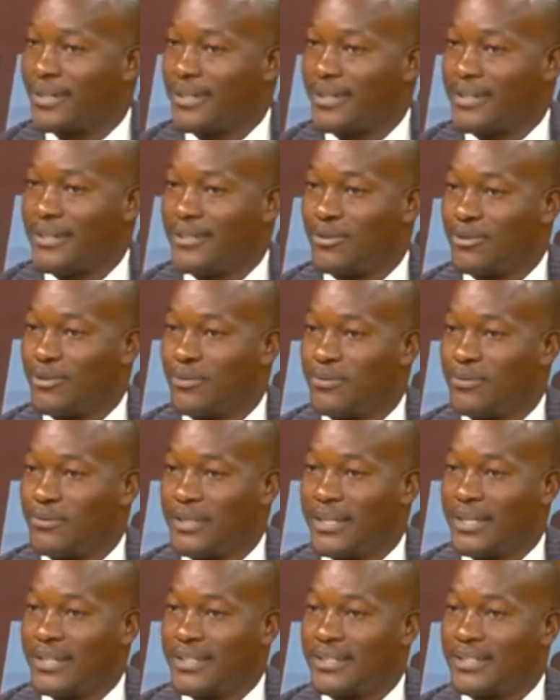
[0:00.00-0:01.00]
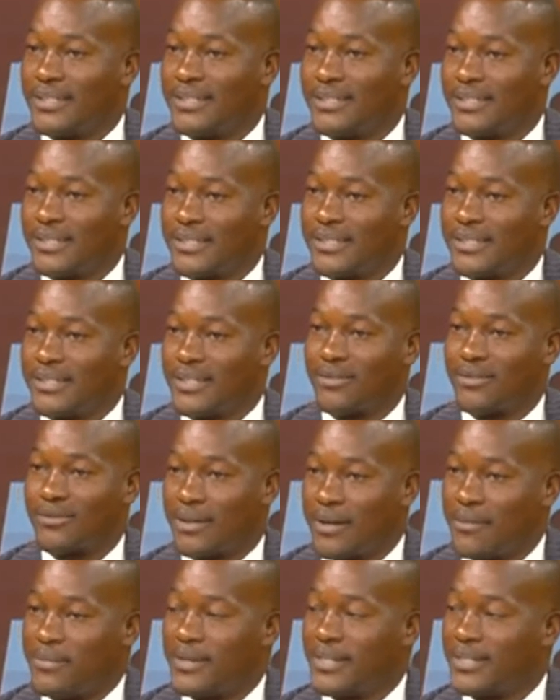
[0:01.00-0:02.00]
Yes. So do we get these teachers to
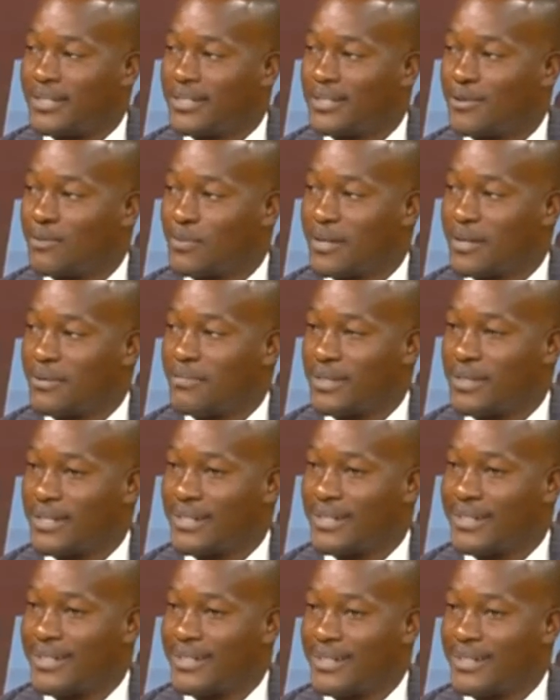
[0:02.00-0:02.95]
come and teach primary?